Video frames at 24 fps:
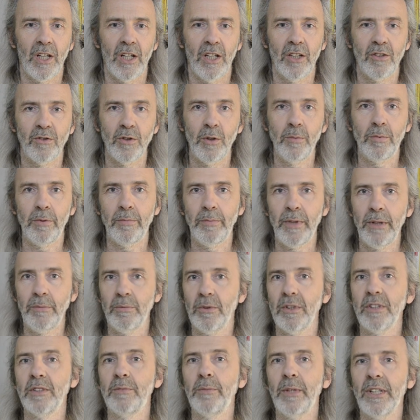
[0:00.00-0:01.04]
a group of
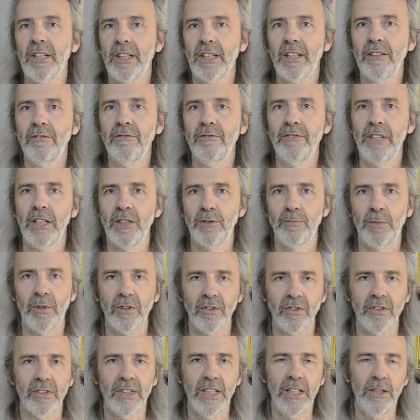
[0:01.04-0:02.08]
people, it's a bit like a veg
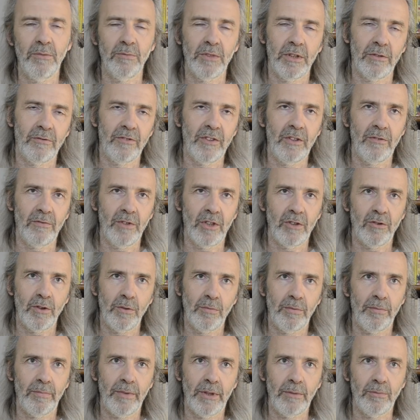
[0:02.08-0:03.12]
box scheme, but a
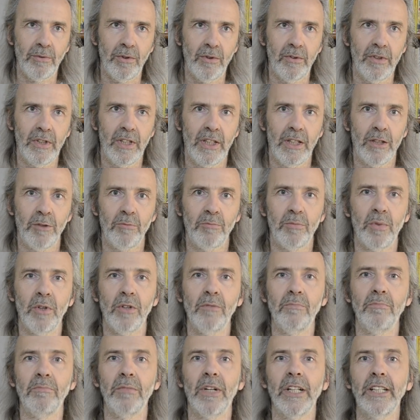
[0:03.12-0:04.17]
group of people
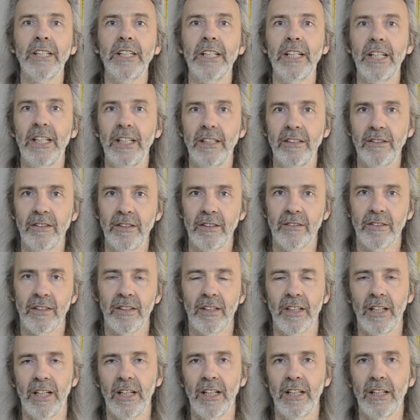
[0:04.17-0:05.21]
put money in
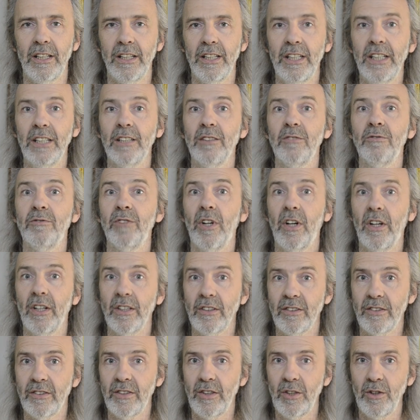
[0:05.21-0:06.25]

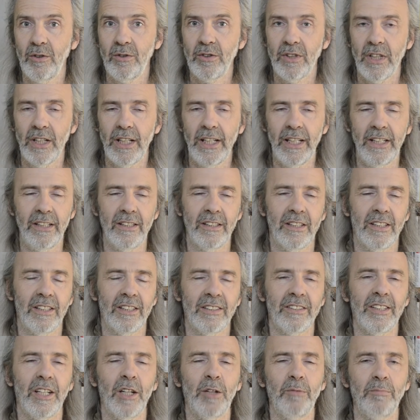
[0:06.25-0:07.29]
advance, usually
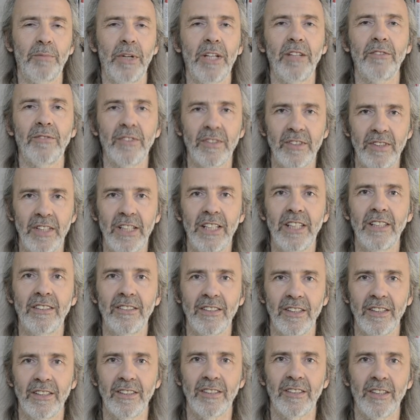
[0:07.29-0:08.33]
to help pay for
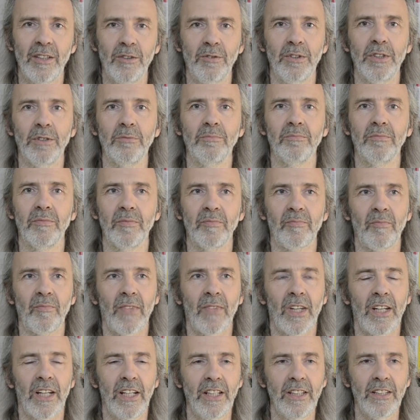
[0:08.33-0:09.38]
seeds and so on.
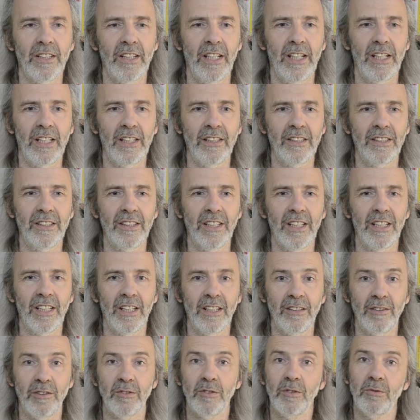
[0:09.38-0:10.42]
And then
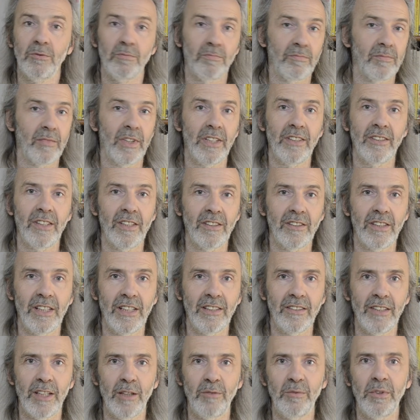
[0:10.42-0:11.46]
and
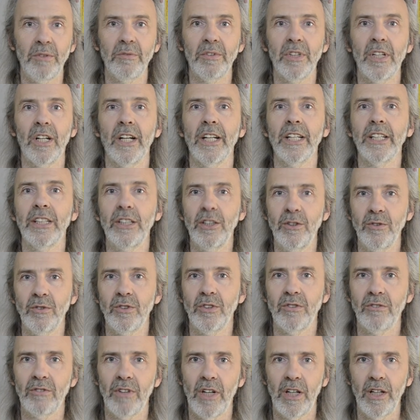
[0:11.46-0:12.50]
essentially say, we would like you
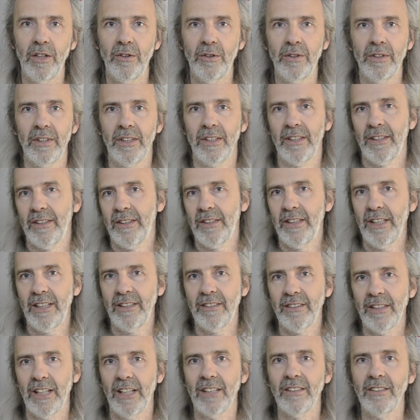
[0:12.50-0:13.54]
to grow
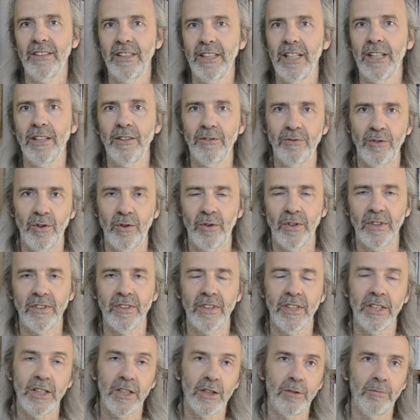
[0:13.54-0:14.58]
this, that and the other for
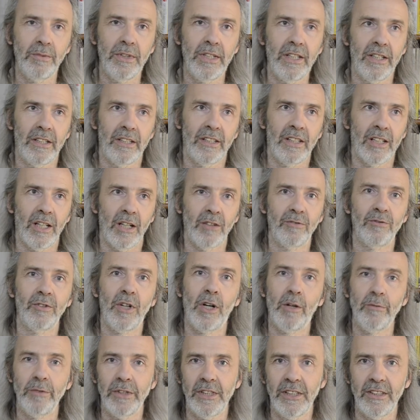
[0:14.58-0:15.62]
us. And it could be a
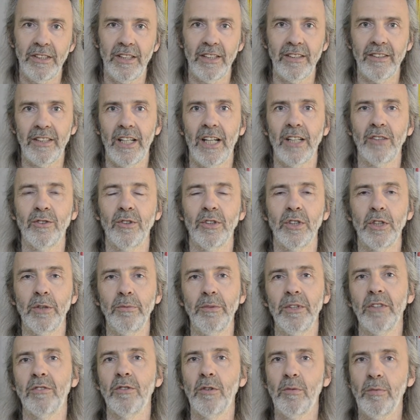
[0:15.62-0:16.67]
farmer that does that, or it
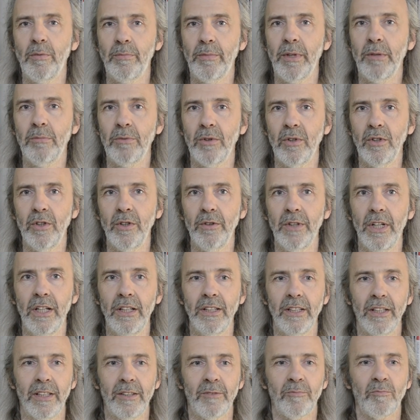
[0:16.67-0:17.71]
could be a group of people who
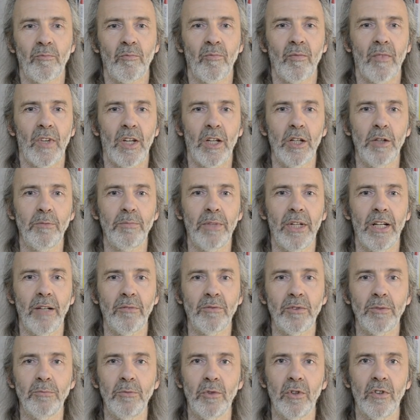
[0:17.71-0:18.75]
are
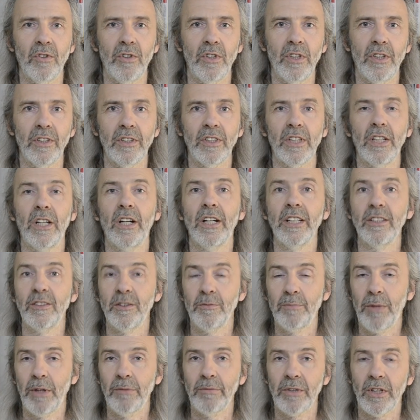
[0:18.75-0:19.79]
perhaps more along the lines
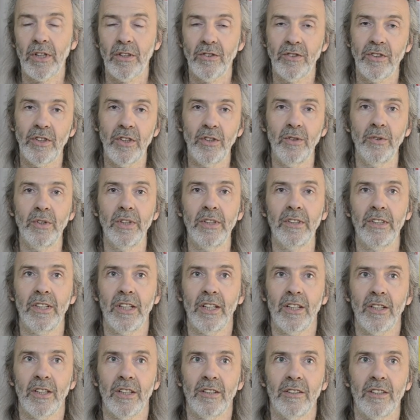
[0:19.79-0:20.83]
of permaculture, who
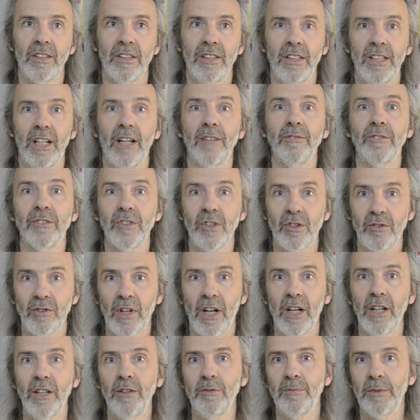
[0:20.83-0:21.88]
love to
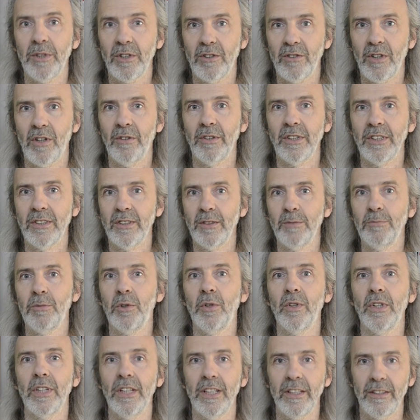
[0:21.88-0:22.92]
grow, but grow on a
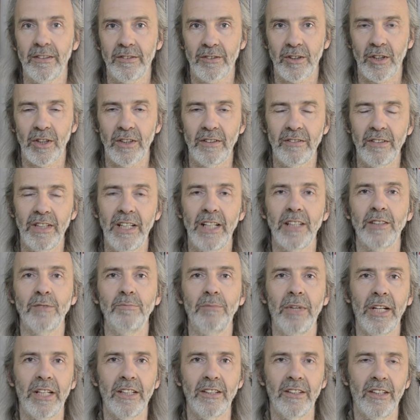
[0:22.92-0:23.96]
smaller, kind of less
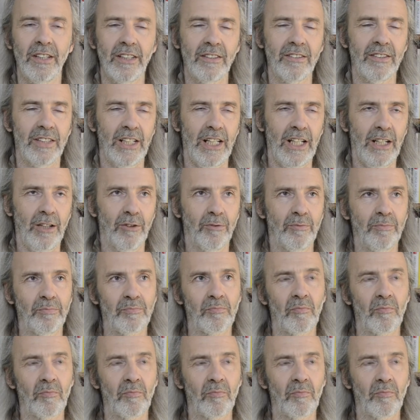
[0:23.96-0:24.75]
mechanized scale.